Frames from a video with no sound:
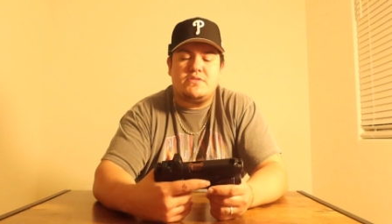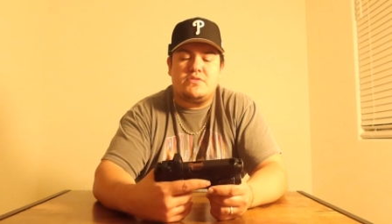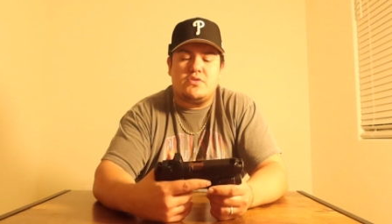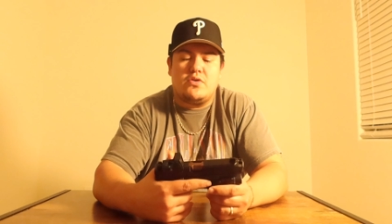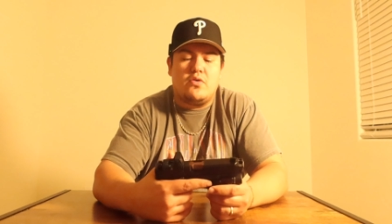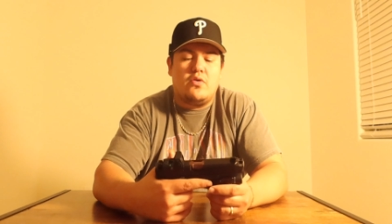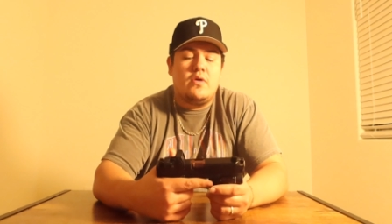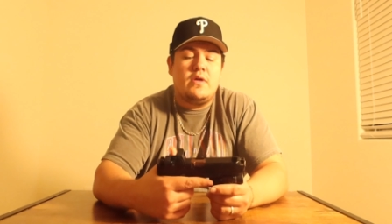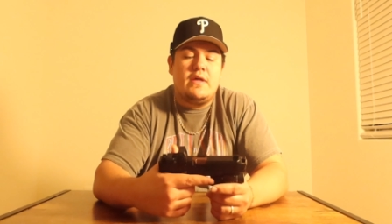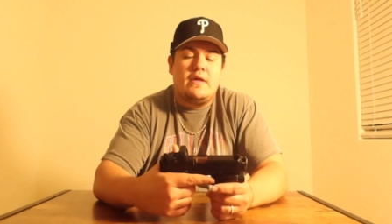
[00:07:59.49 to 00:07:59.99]

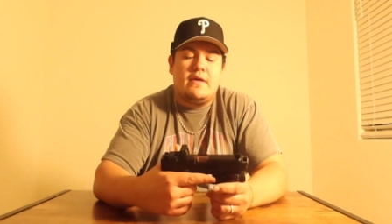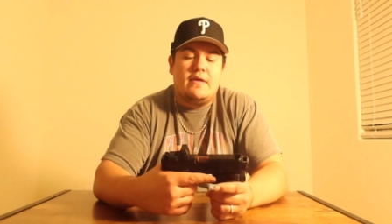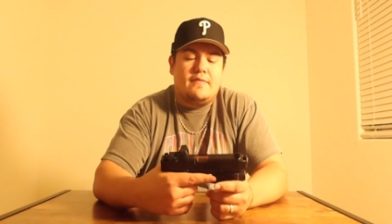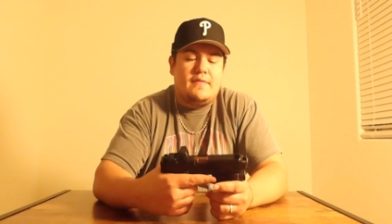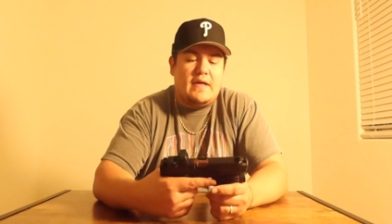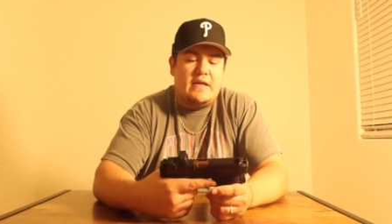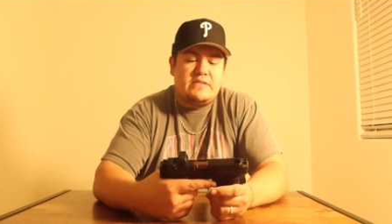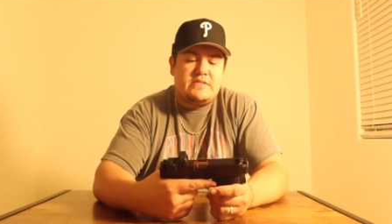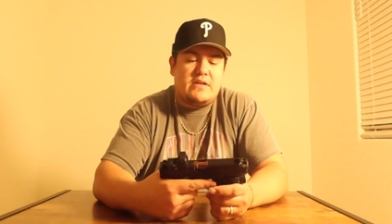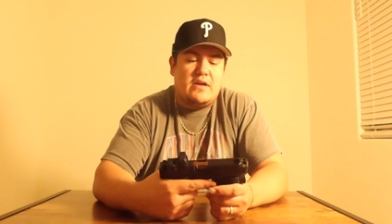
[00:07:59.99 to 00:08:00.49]
so
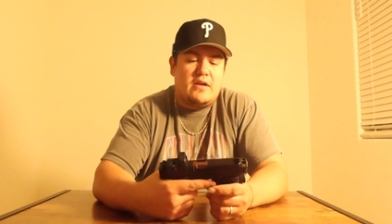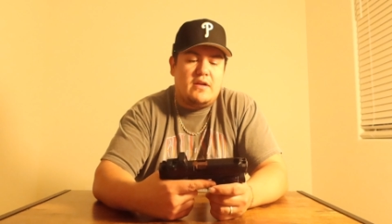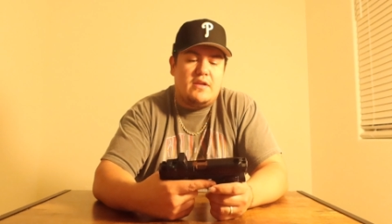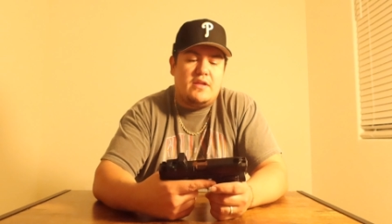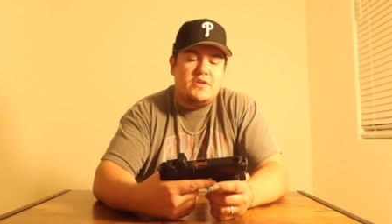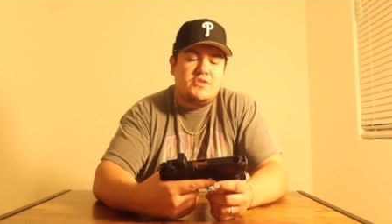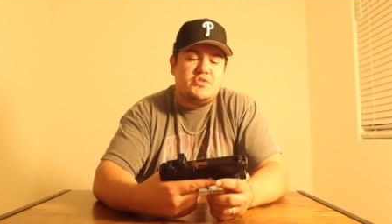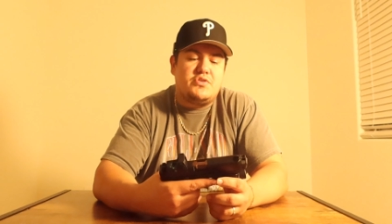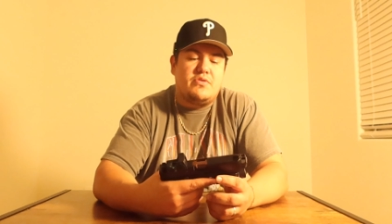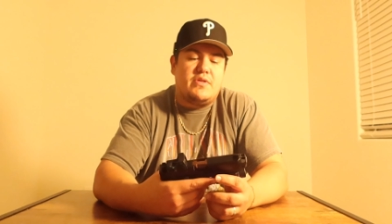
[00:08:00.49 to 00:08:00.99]
that's not an
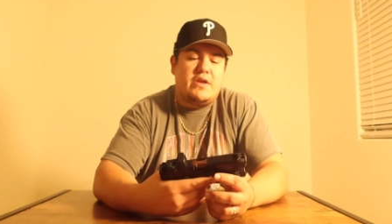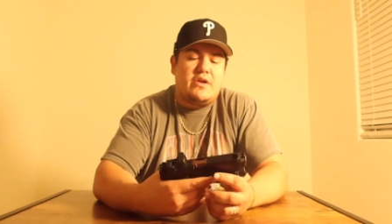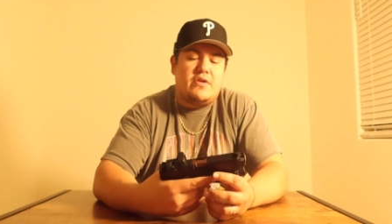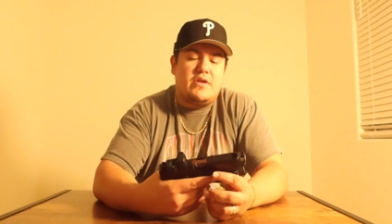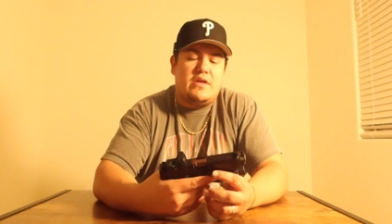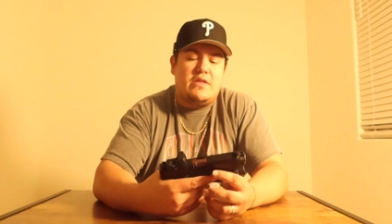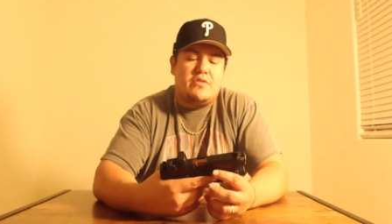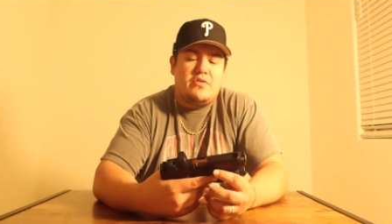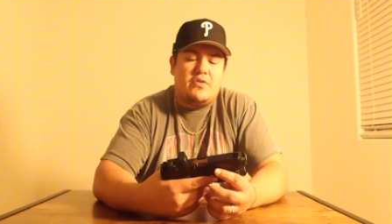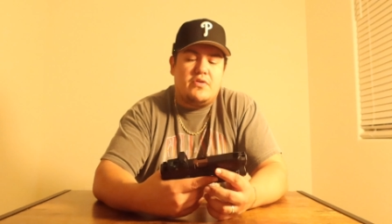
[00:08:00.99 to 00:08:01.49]
issue there
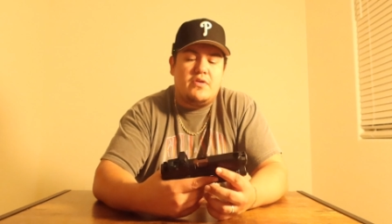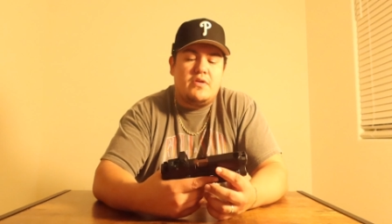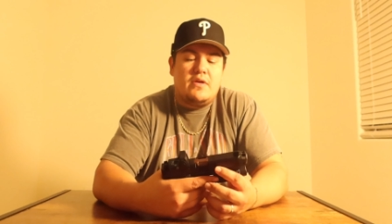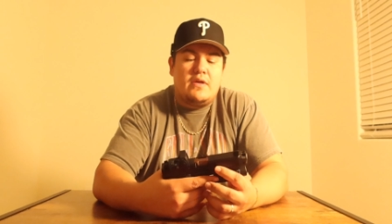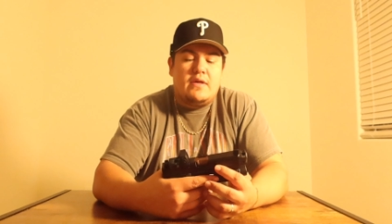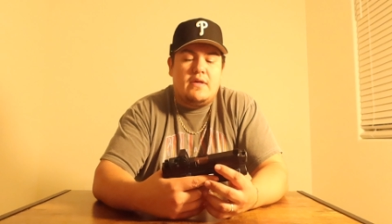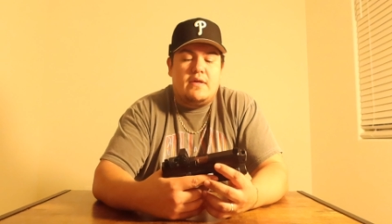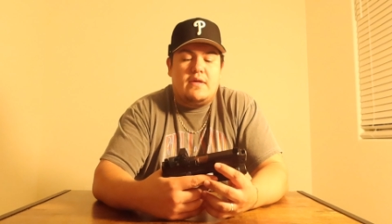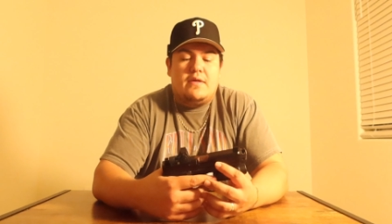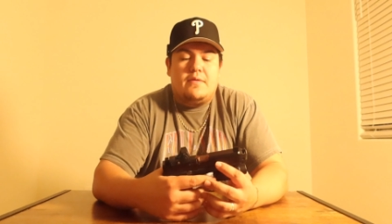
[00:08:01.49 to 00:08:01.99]
either.
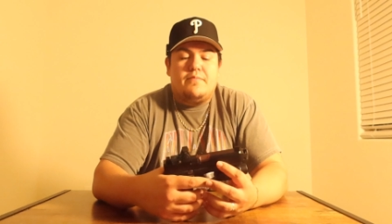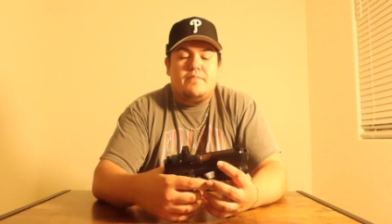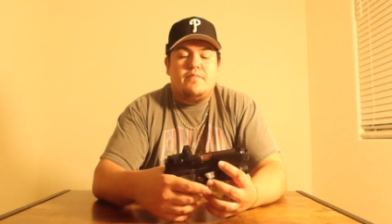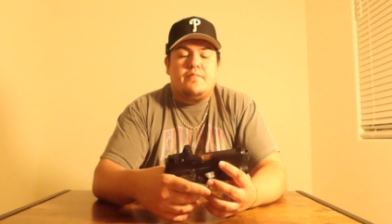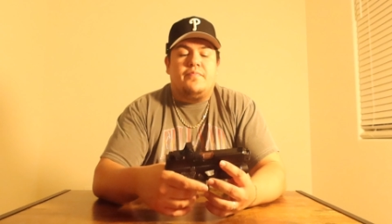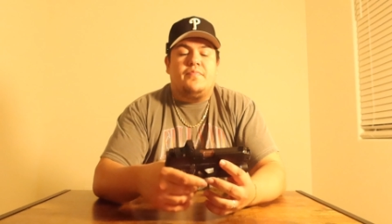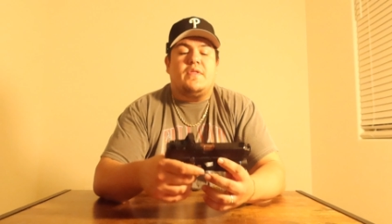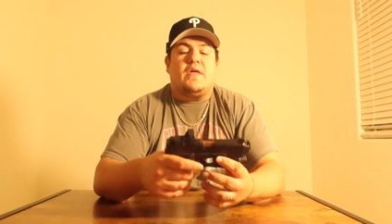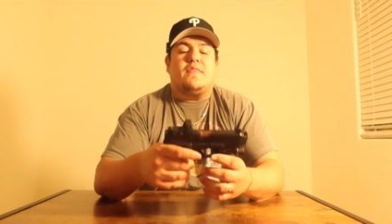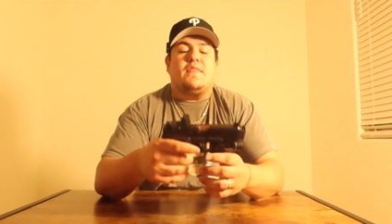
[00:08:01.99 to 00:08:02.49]

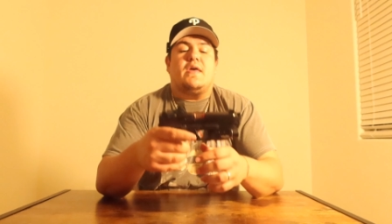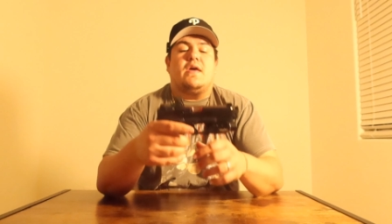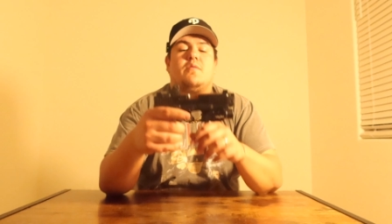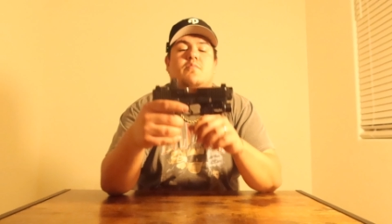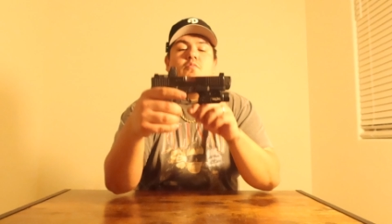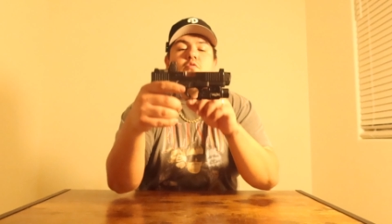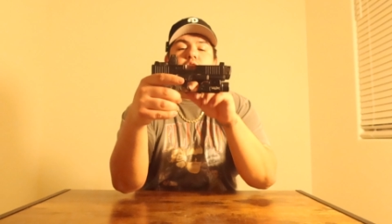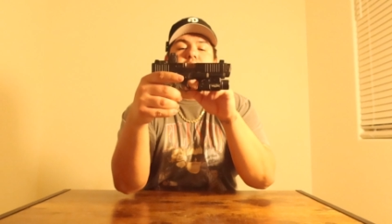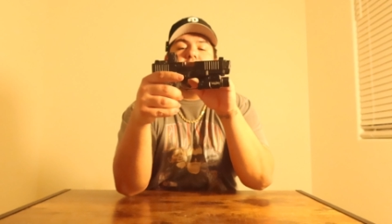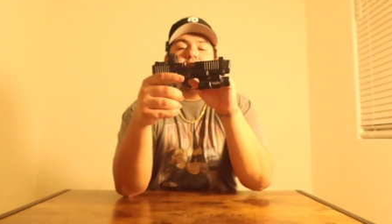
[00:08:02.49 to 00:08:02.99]
And
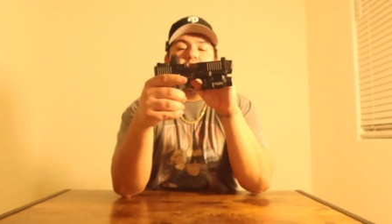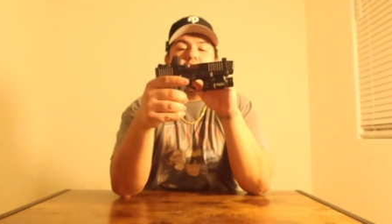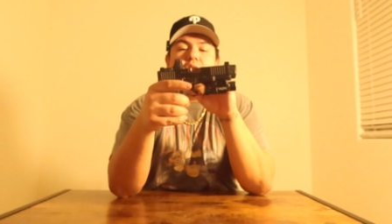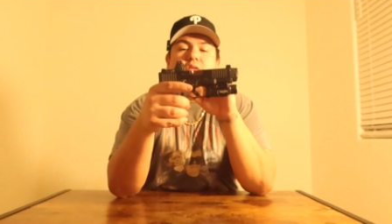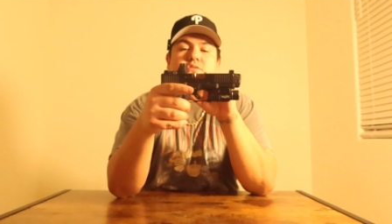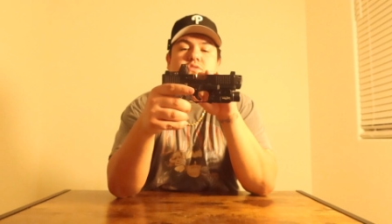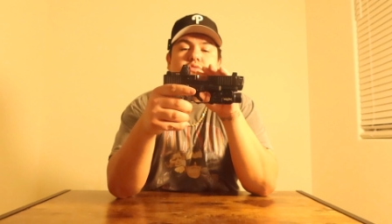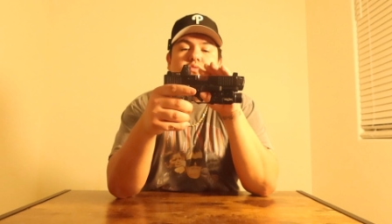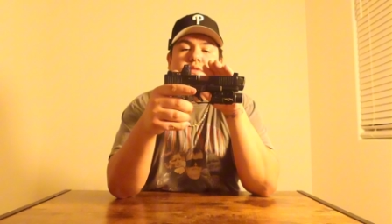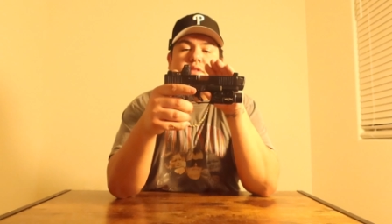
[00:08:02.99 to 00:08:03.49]
then moving
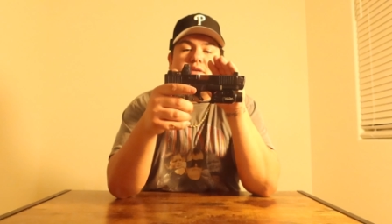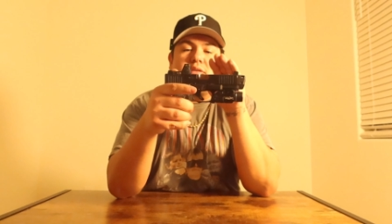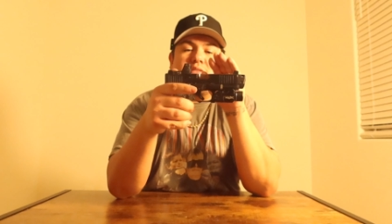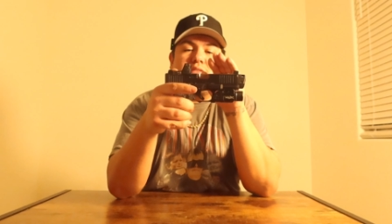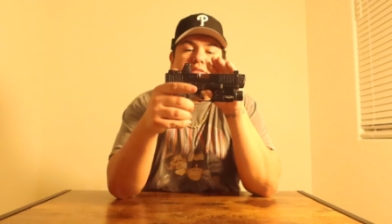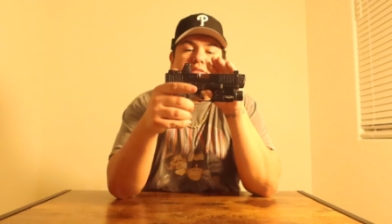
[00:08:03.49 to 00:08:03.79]
on to the